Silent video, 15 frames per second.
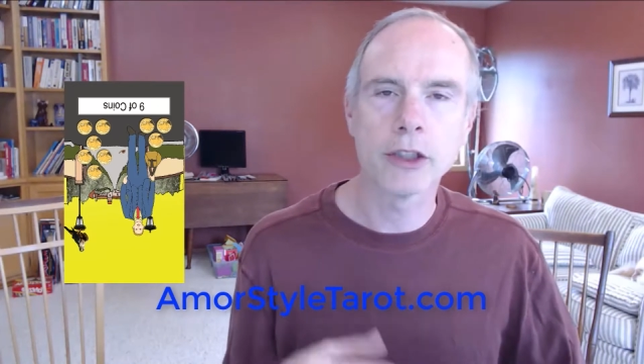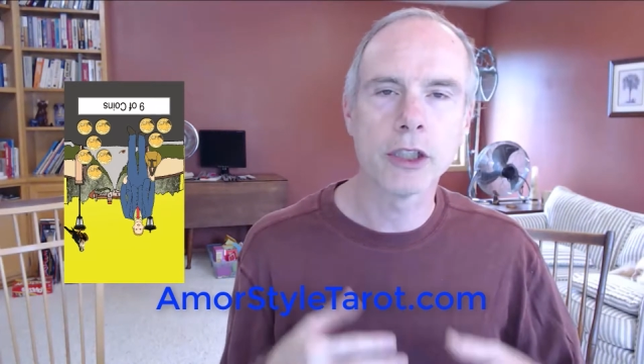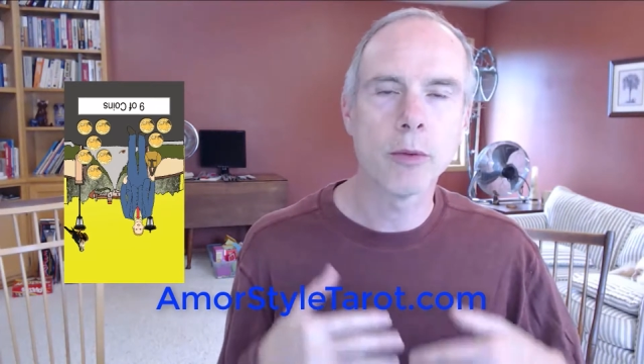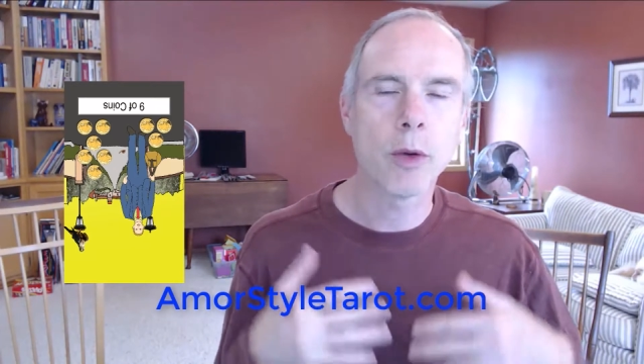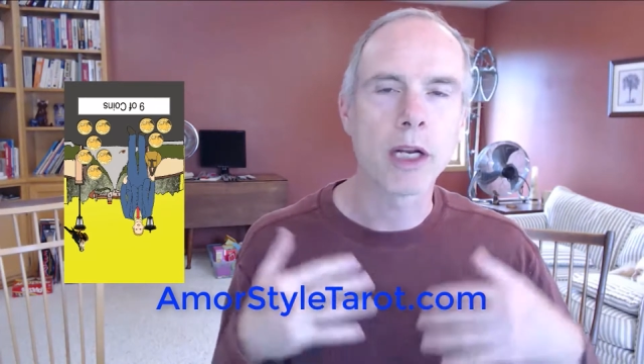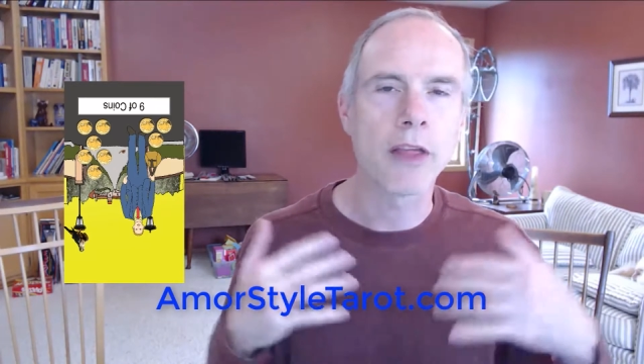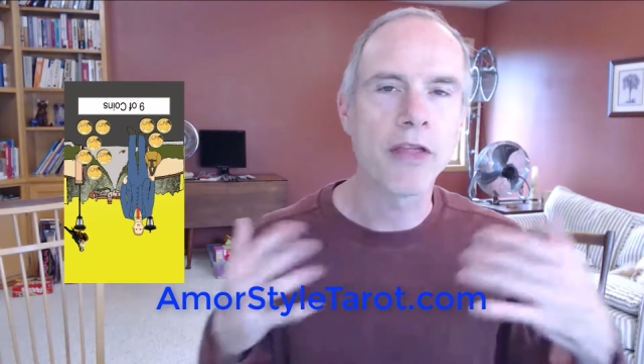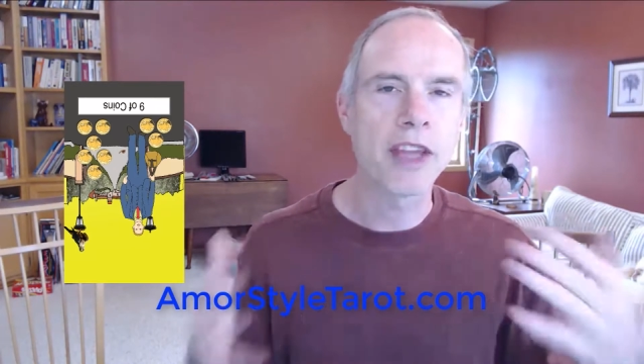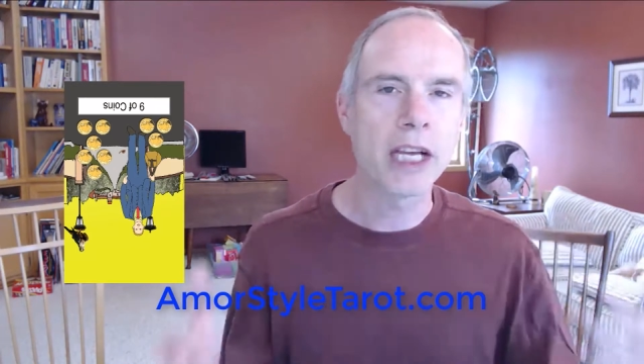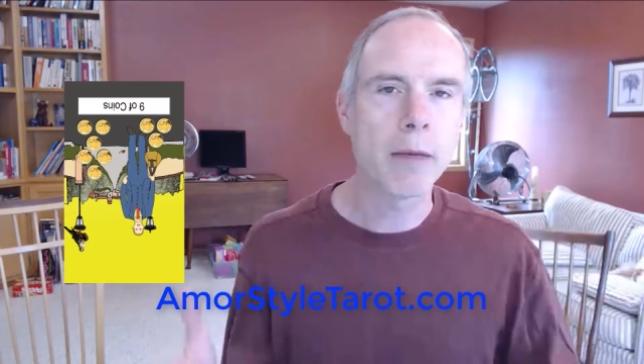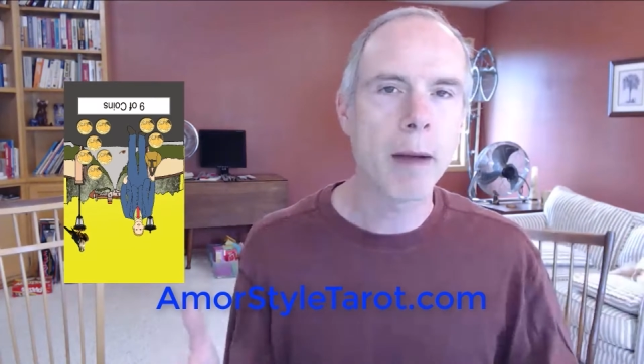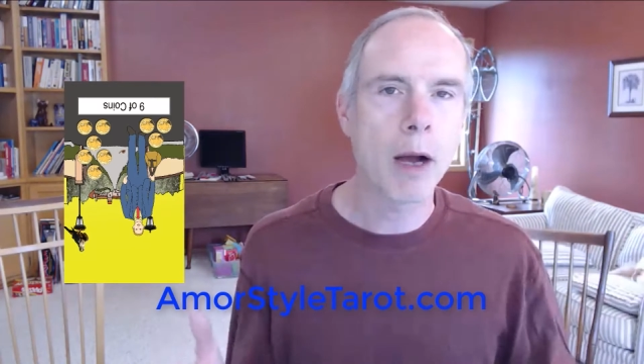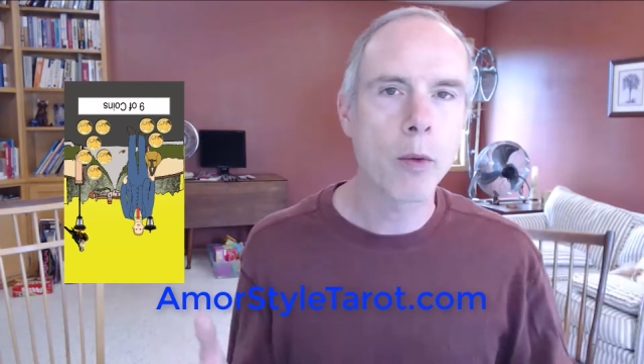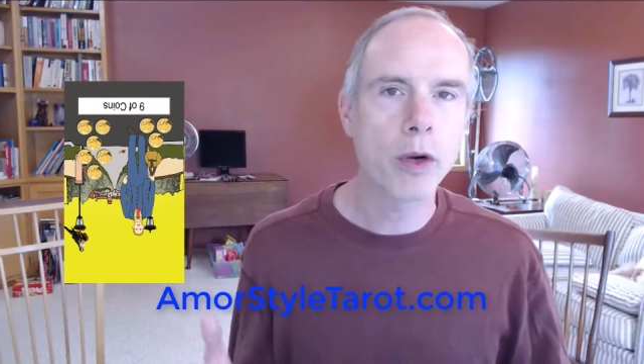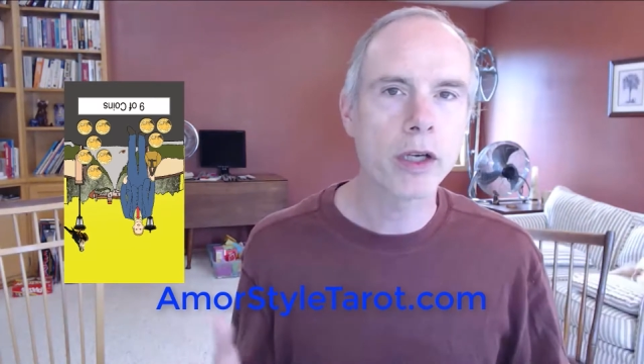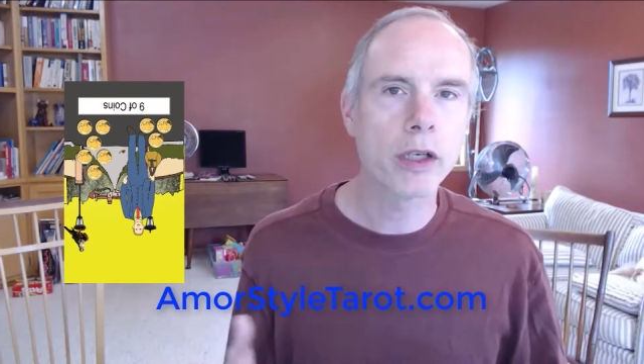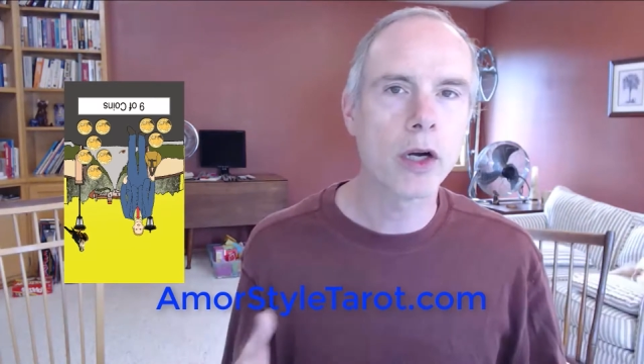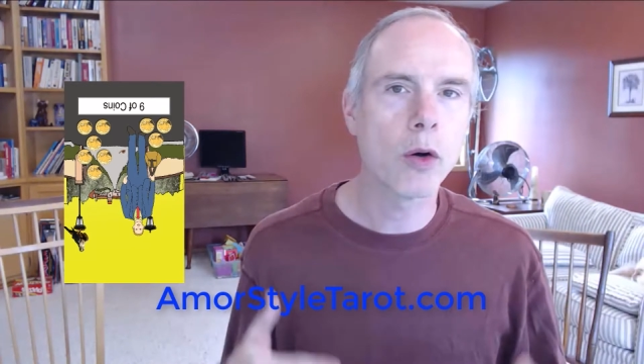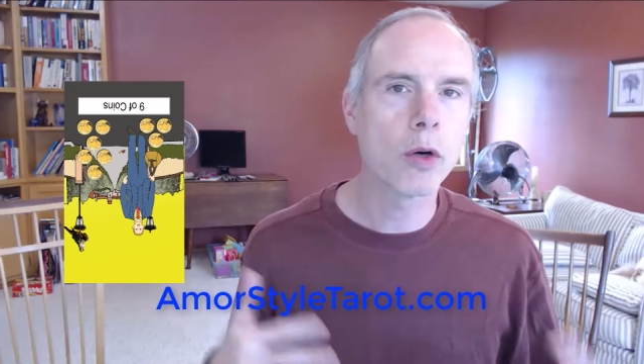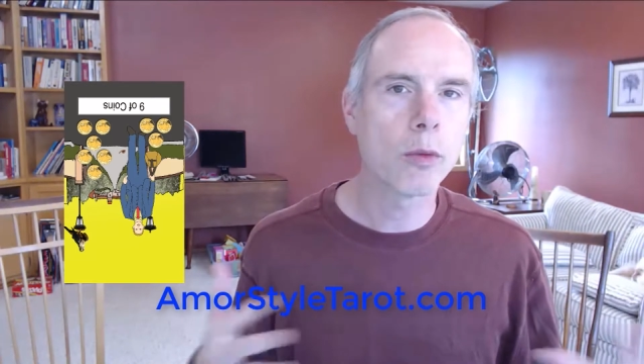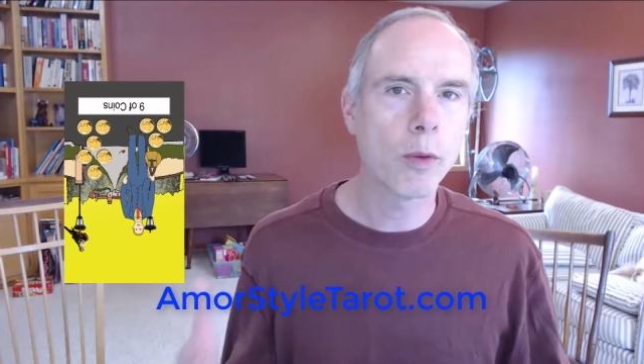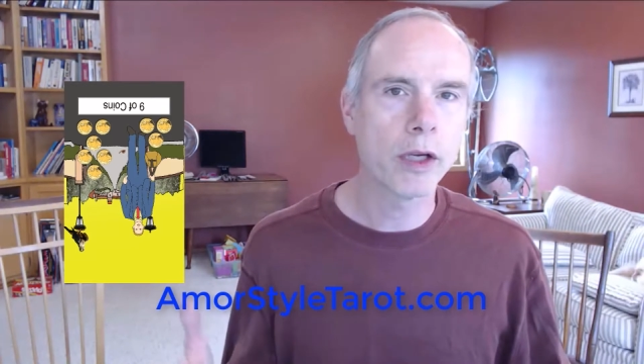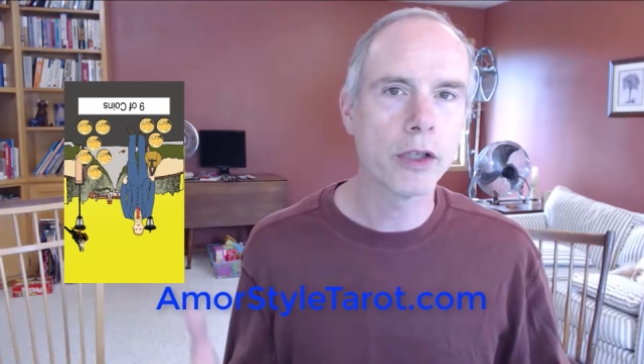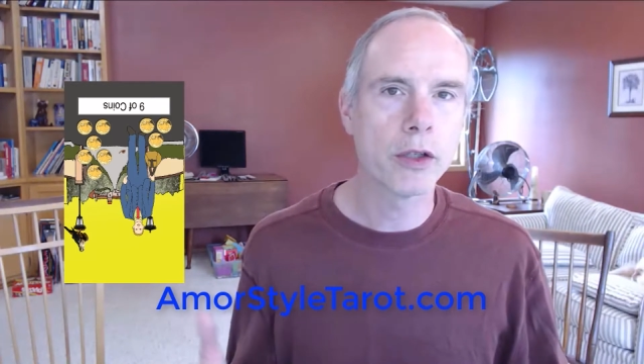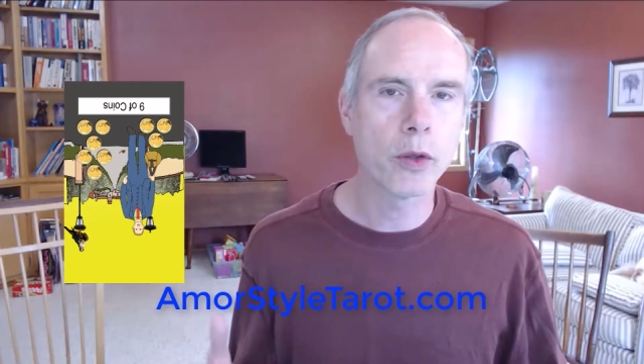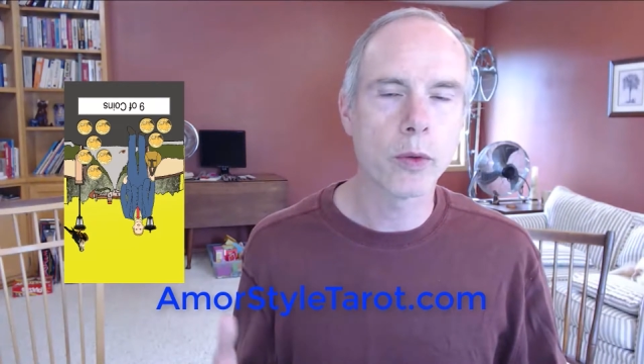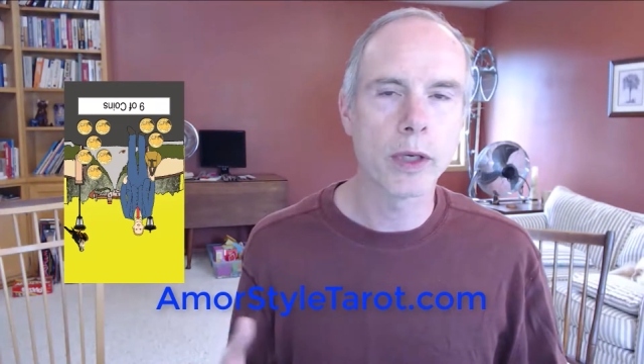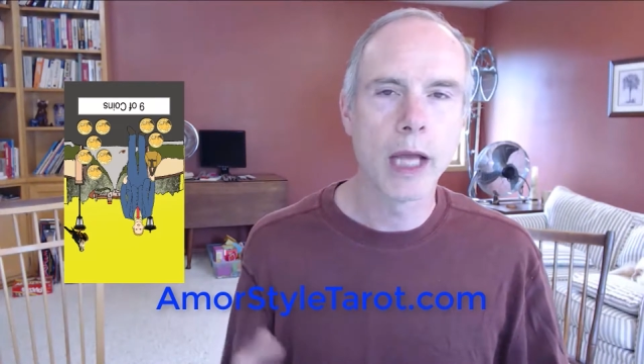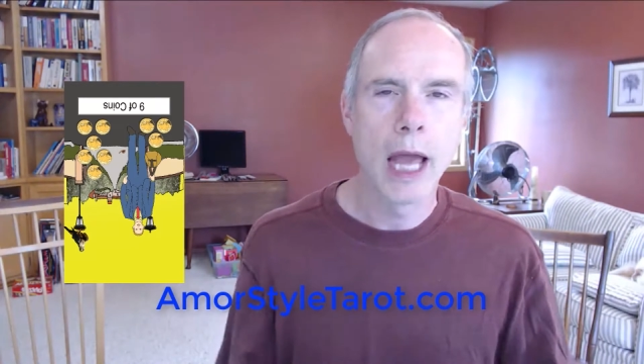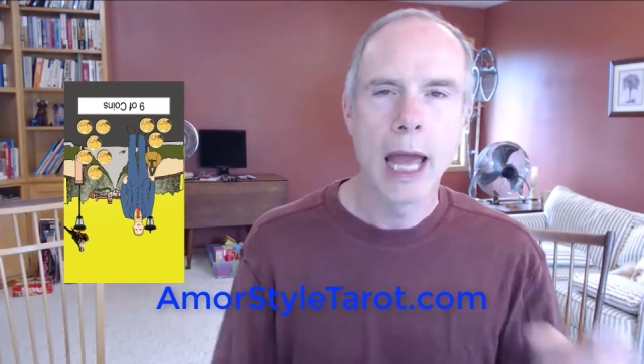So you want to think about where you're going, what you're
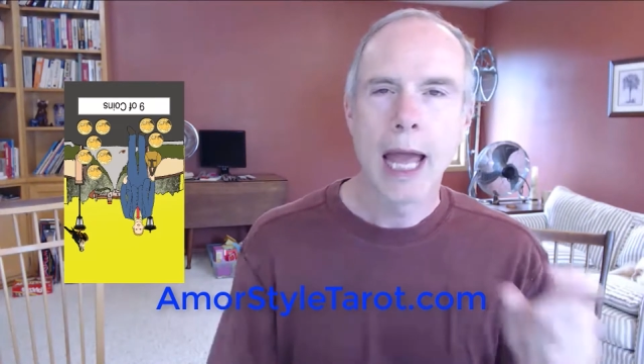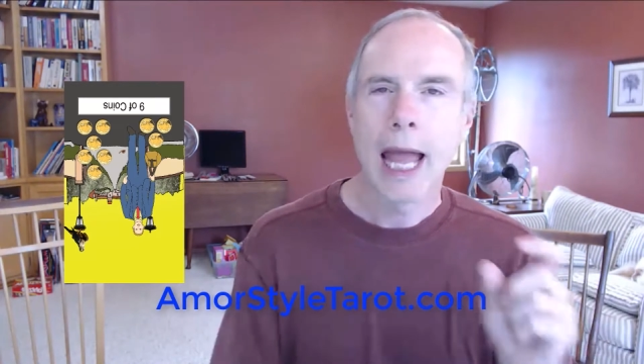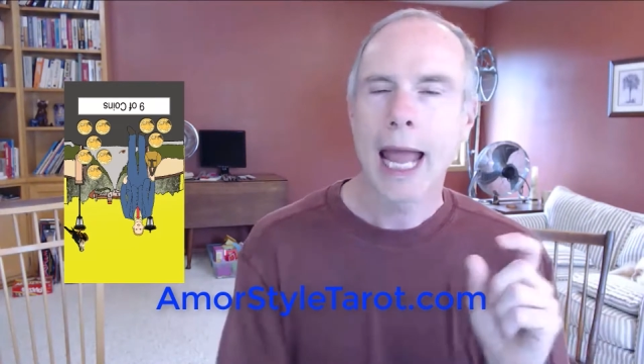doing,